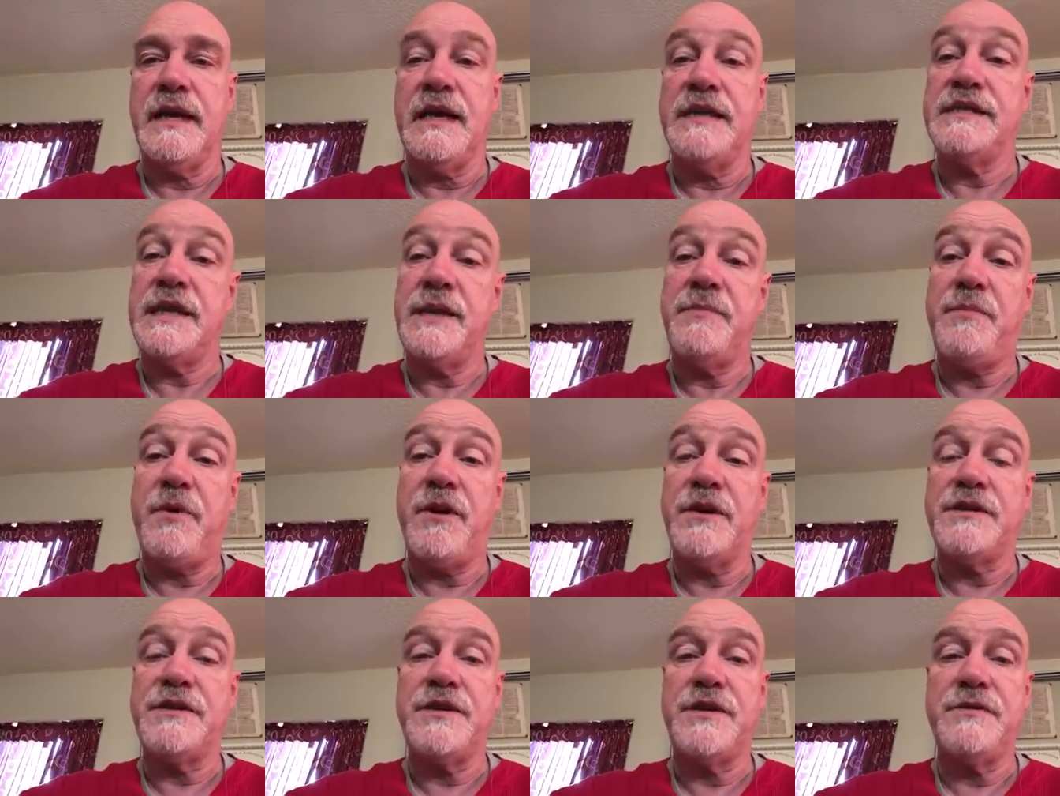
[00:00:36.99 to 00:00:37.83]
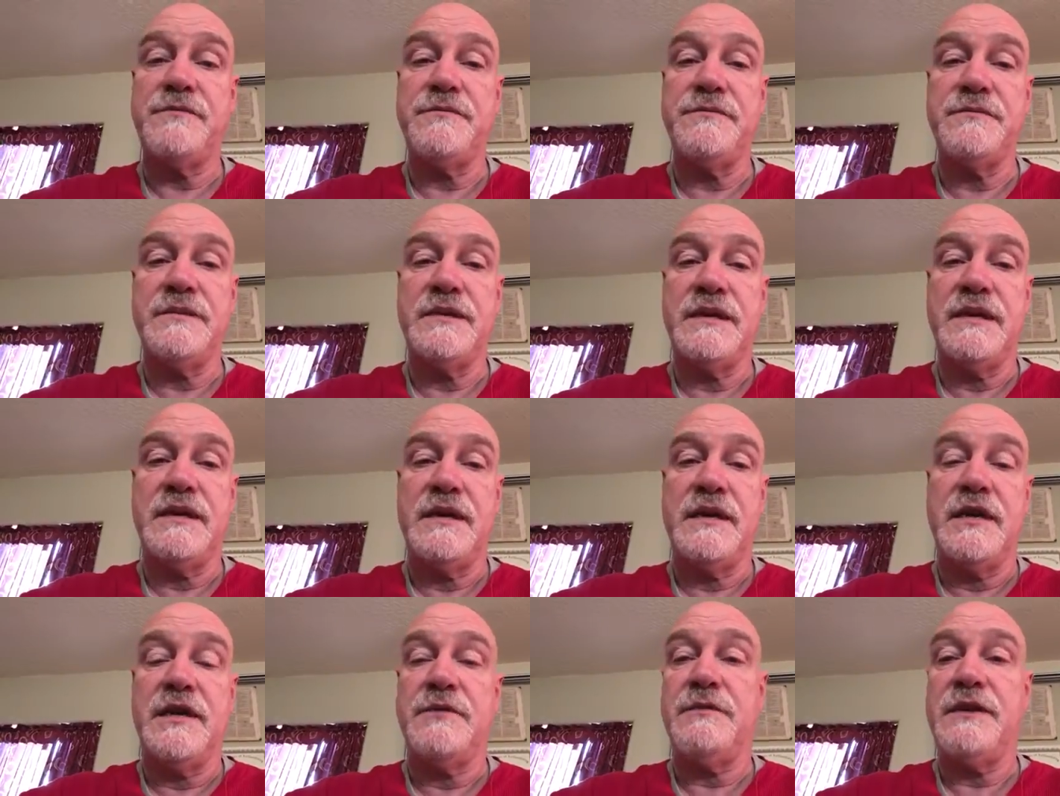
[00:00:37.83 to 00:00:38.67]
Isaiah part 2,
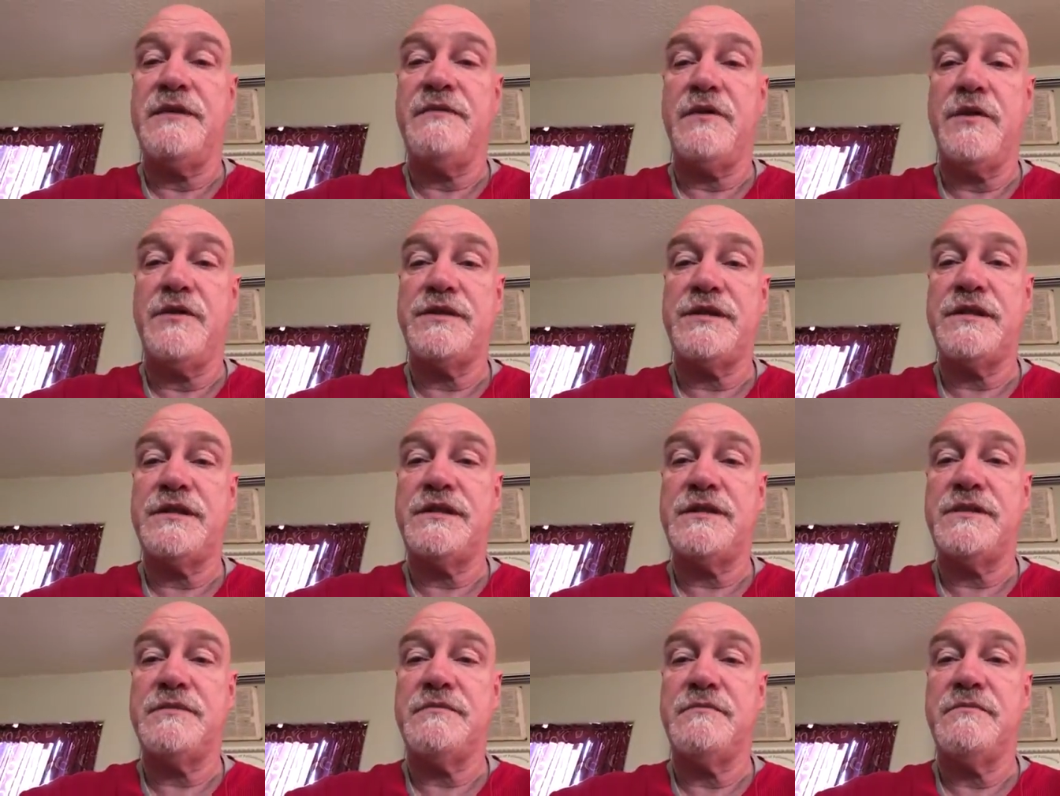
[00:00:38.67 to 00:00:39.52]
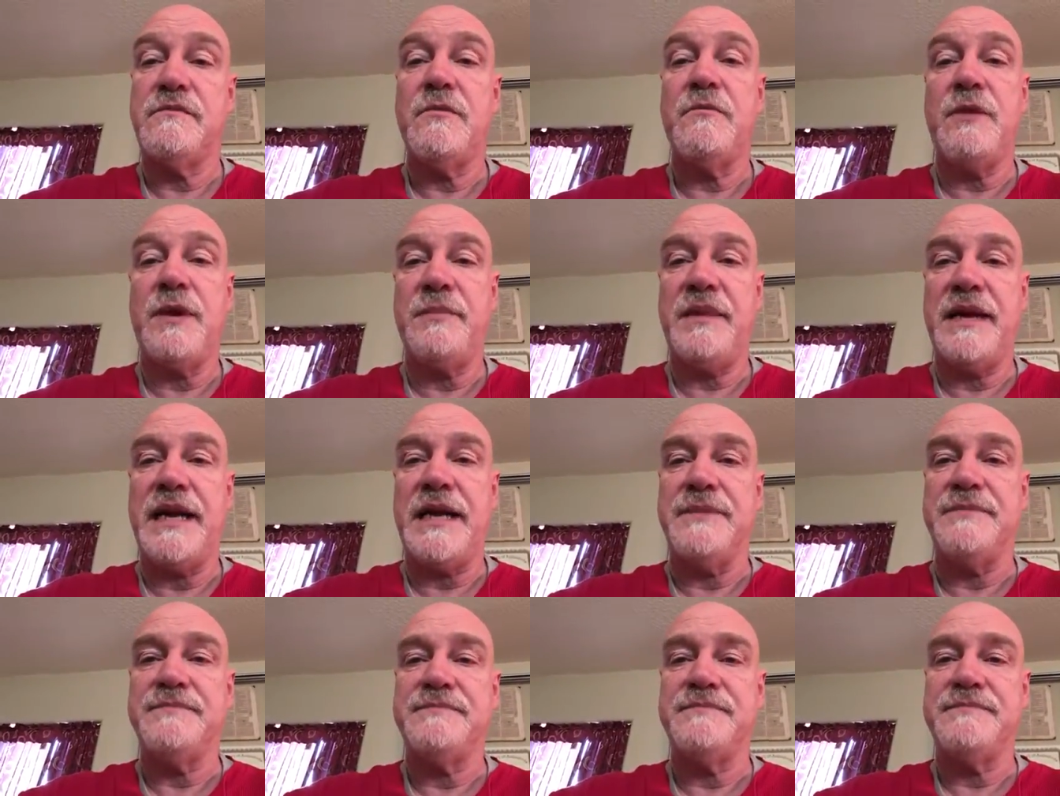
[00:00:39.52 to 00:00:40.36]
3 verses, 1
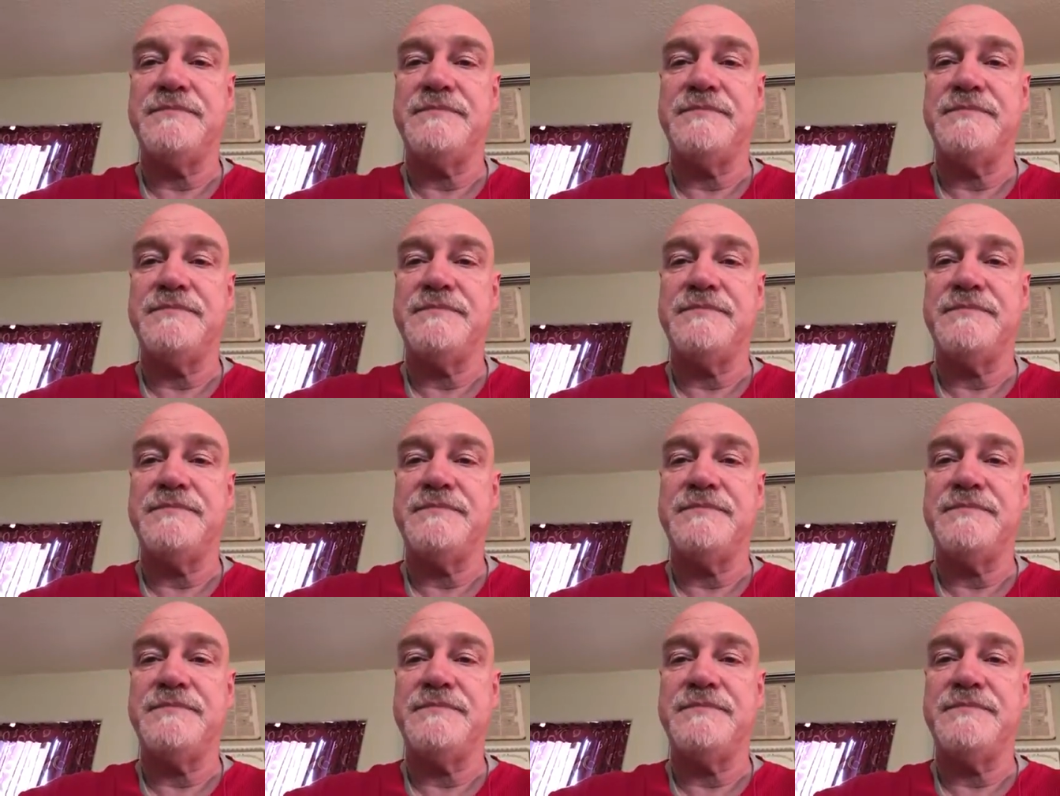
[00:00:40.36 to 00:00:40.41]
minute.